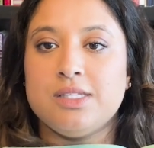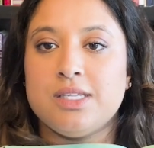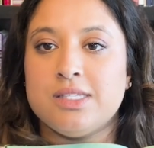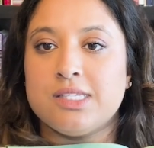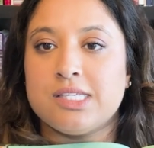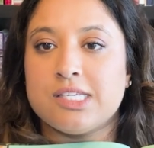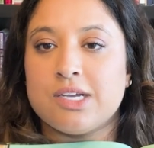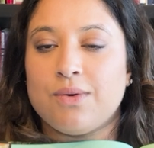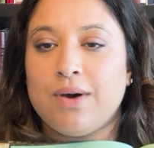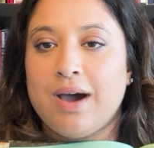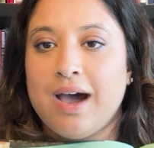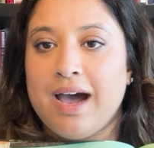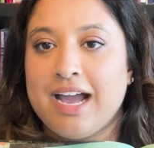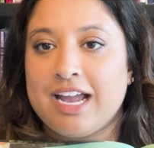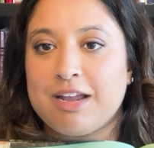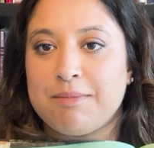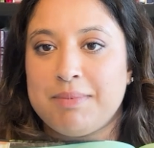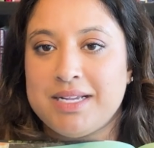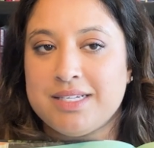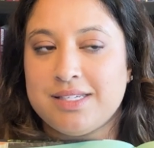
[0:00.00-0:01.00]
And so
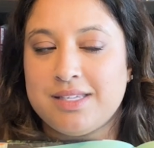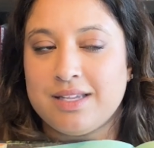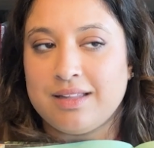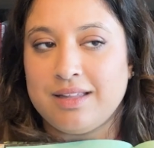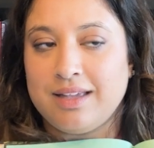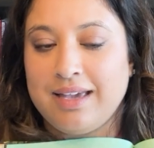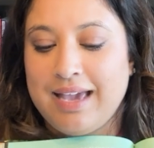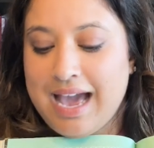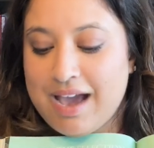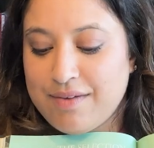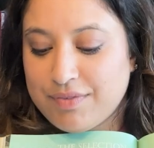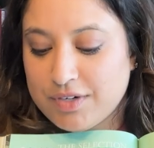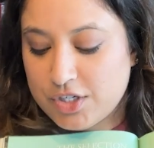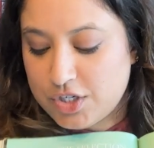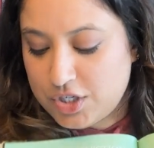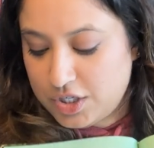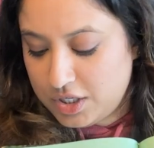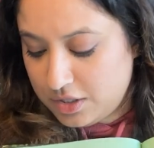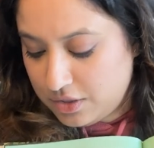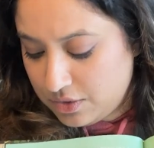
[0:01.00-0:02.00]
I basically have her
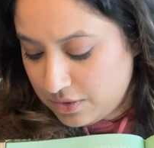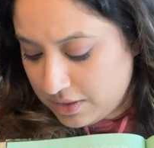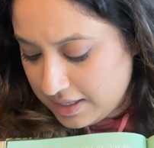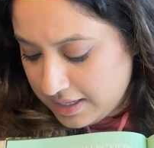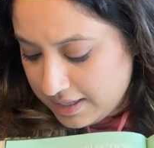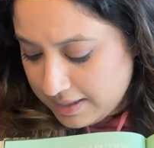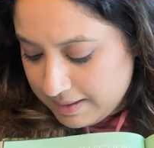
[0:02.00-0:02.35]
do